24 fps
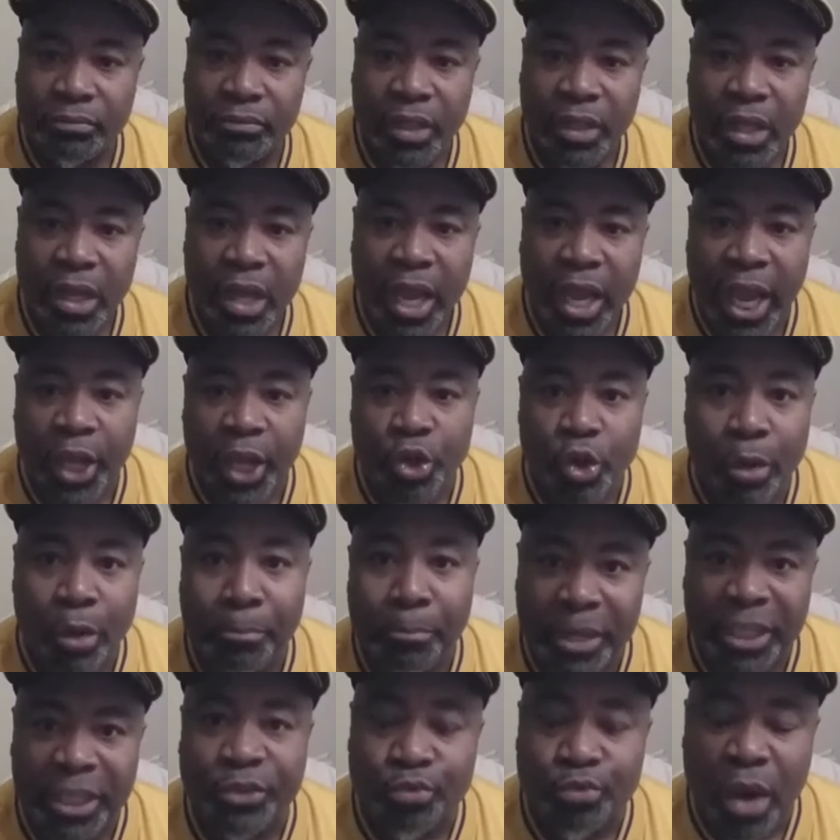and you are
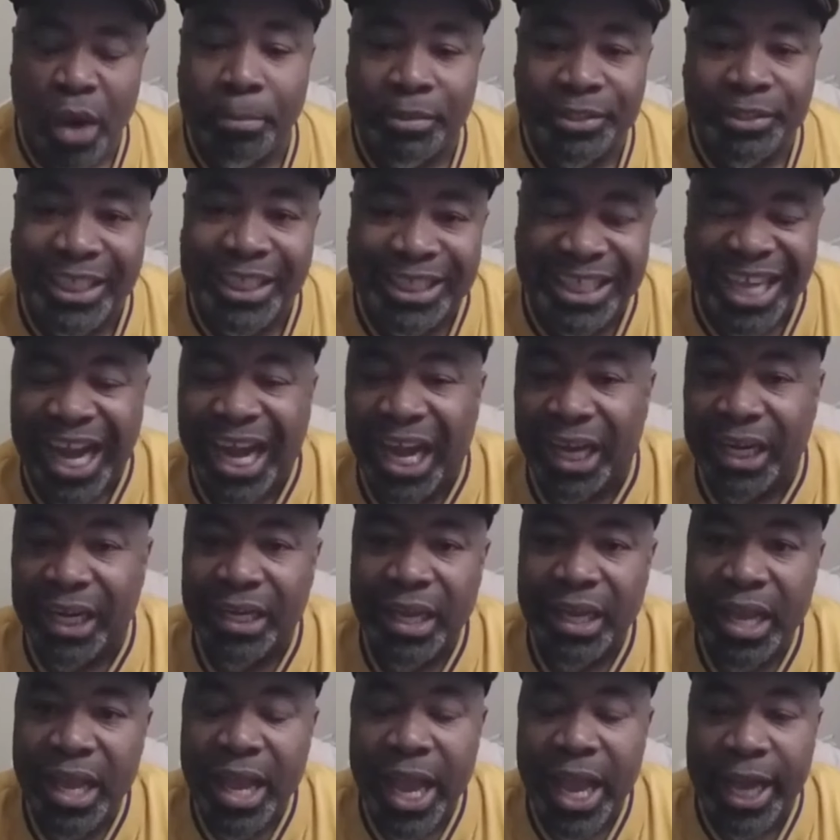misrepresenting God.
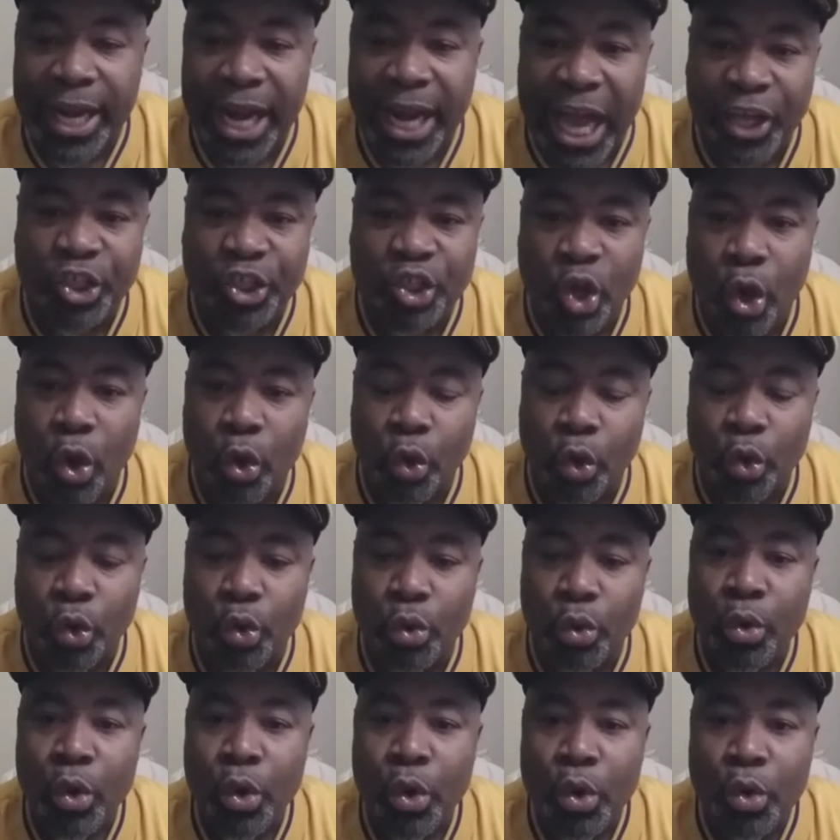And our total